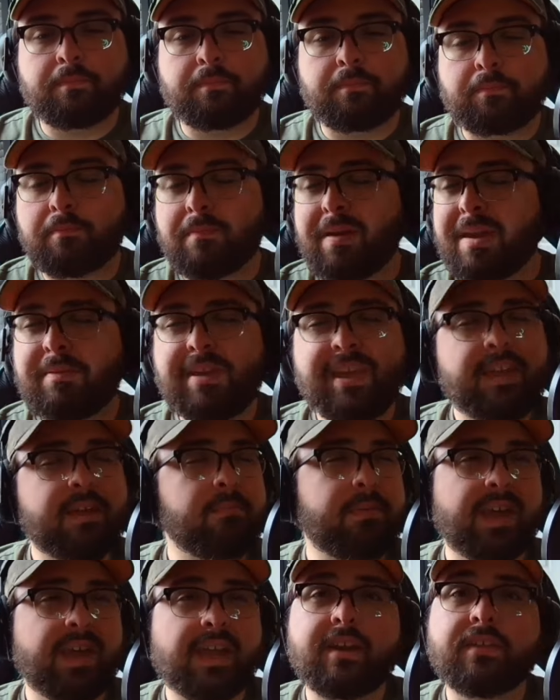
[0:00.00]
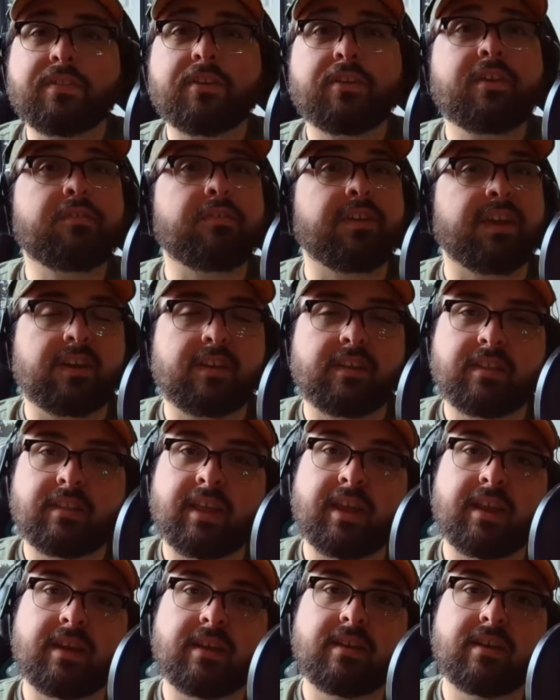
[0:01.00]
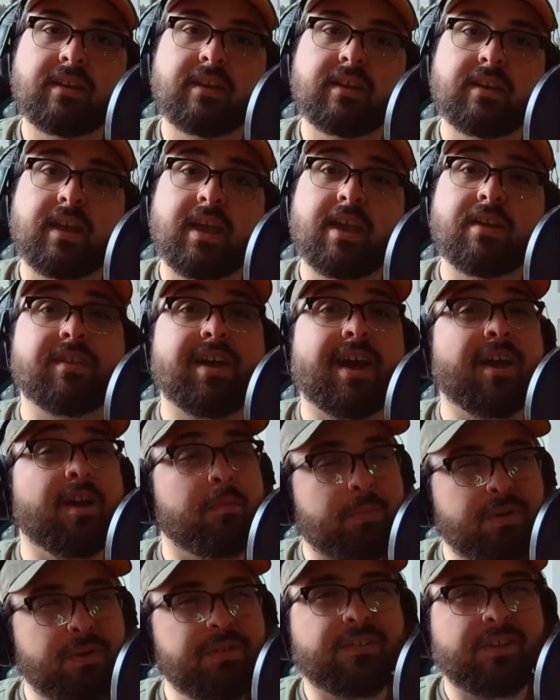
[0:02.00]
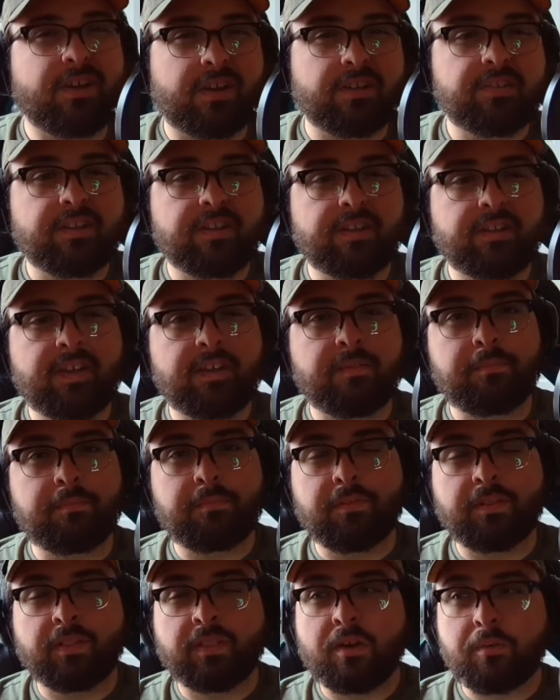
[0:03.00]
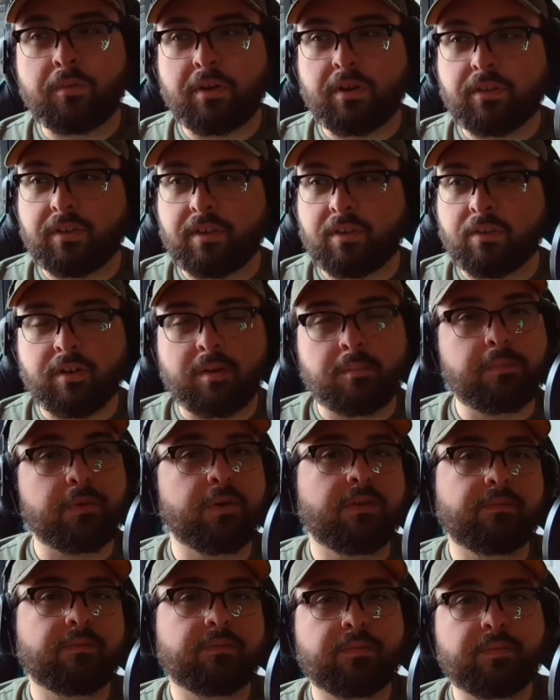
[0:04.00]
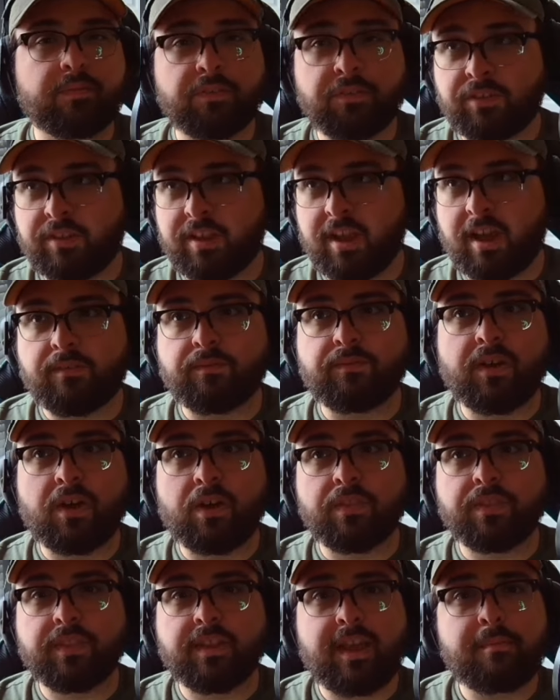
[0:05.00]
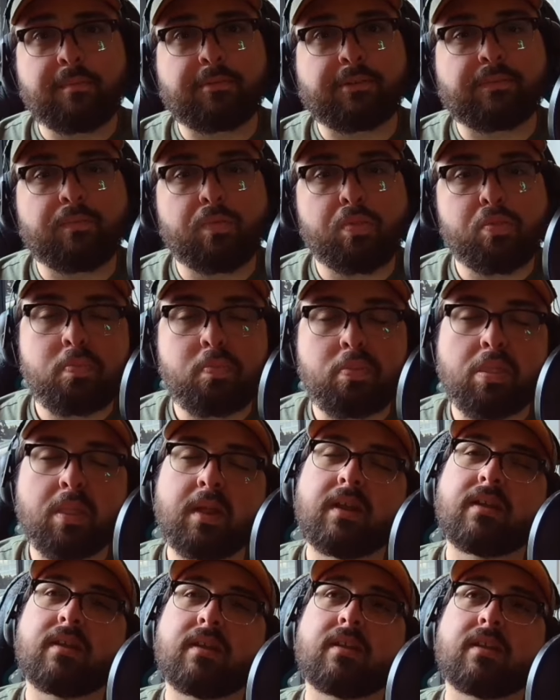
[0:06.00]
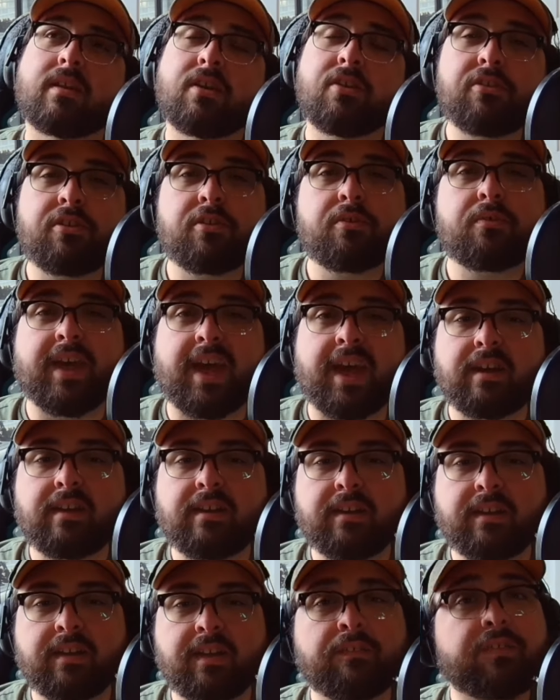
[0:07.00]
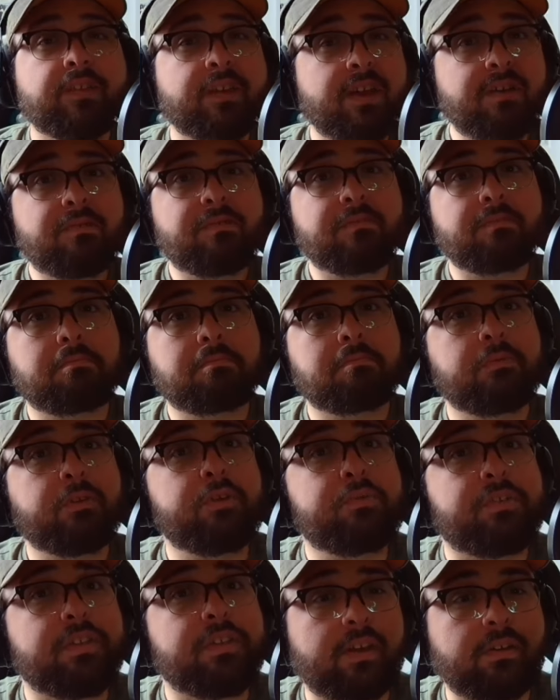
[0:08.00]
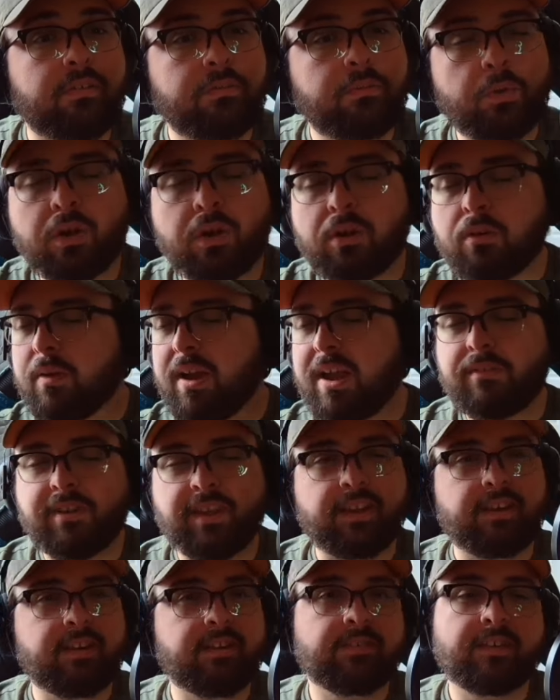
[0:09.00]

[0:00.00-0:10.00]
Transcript: maybe can pick another unit that has a higher points cost and lower your number of stuff on the table, could you do that? If so, do so. Work around it.